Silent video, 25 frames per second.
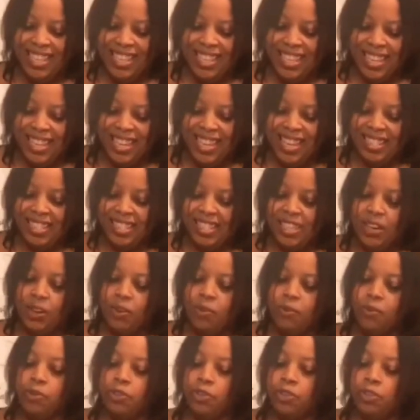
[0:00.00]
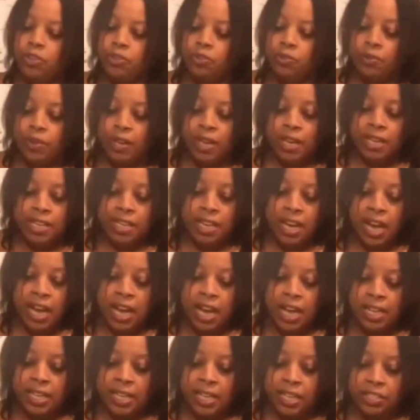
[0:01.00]
And so you
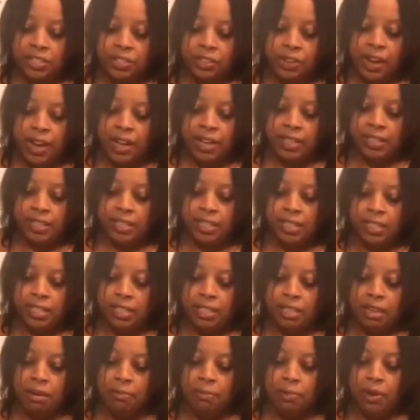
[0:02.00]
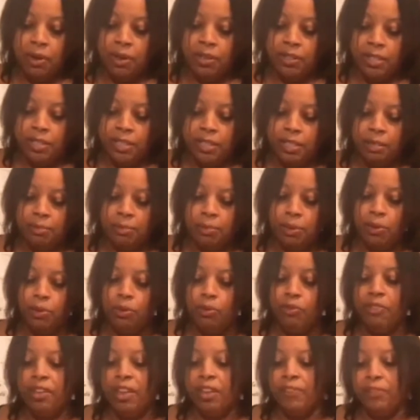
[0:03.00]
cannot get your icing to come on this
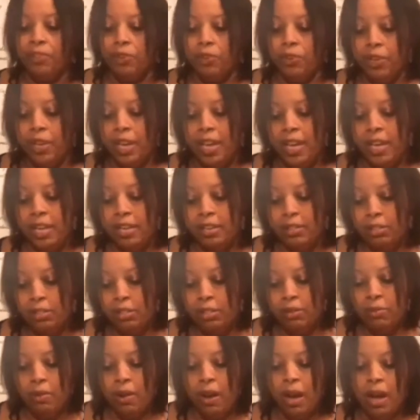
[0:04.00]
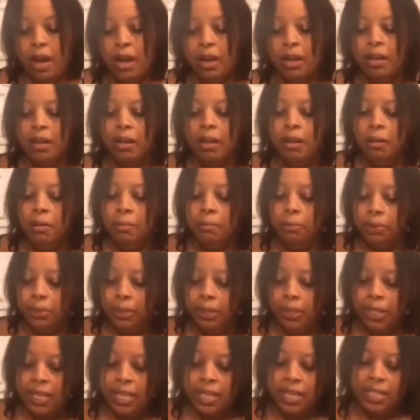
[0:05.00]
smooth if your cake is too hot.
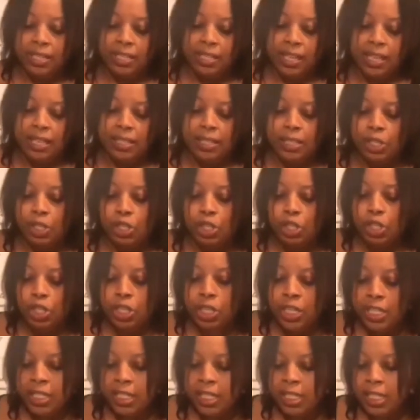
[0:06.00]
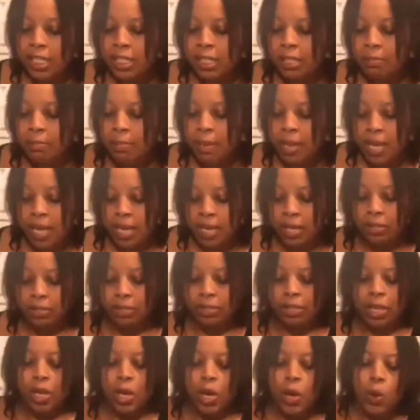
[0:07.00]
Please, as good as it
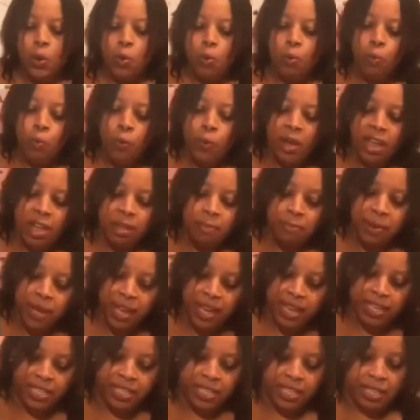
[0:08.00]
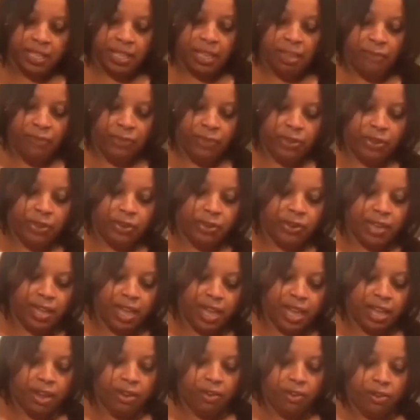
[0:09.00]
smells, wait patiently for your
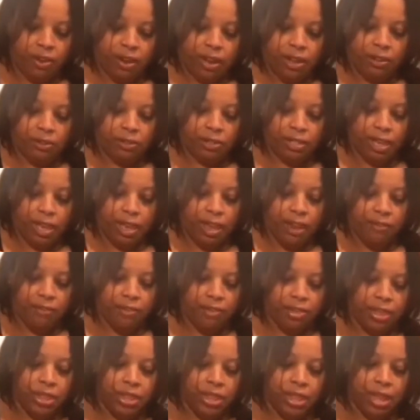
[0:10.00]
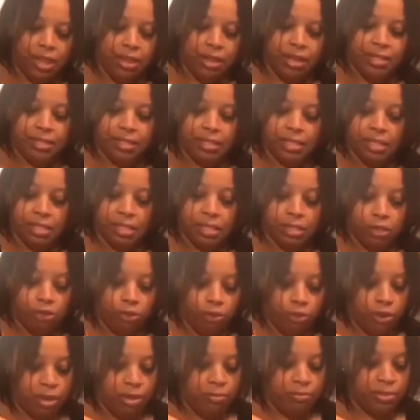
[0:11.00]
cake, or else everything, because this is
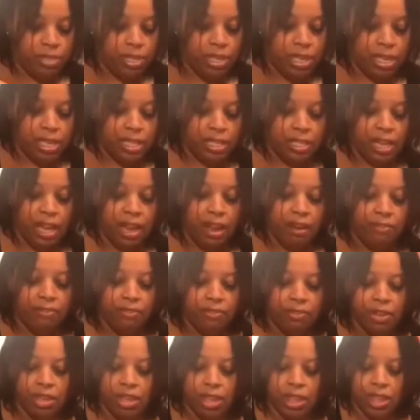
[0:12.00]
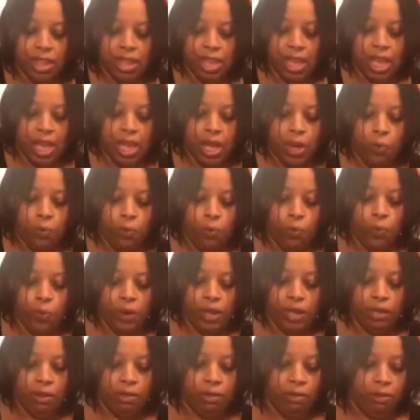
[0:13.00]
cream cheese, everything
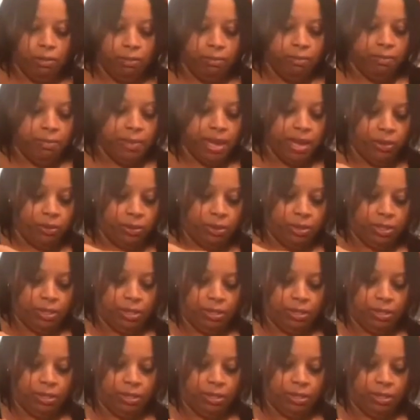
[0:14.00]
will melt.